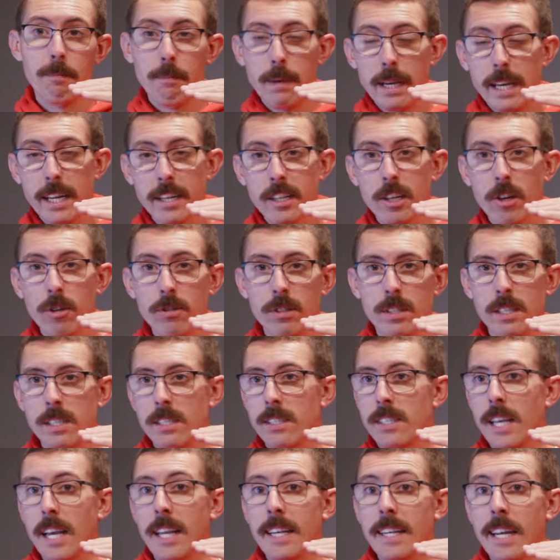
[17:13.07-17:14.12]
bid goes to
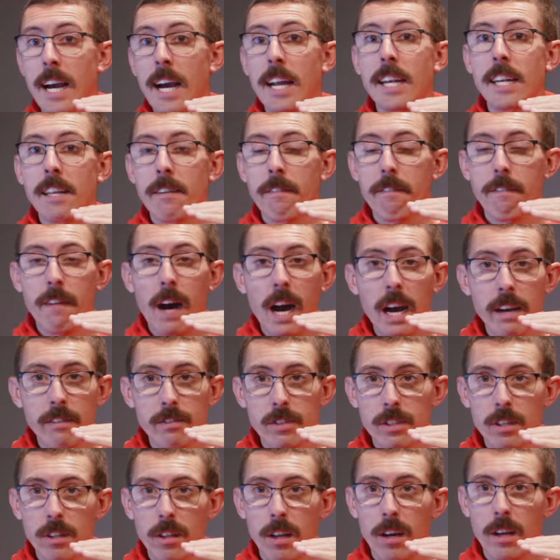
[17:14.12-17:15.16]
say 95
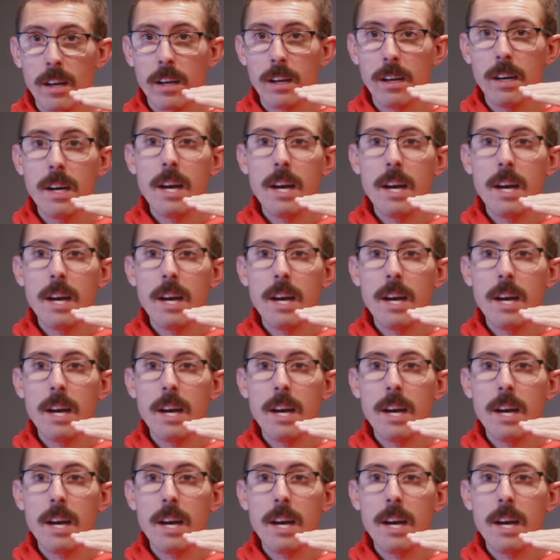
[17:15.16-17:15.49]
Solana,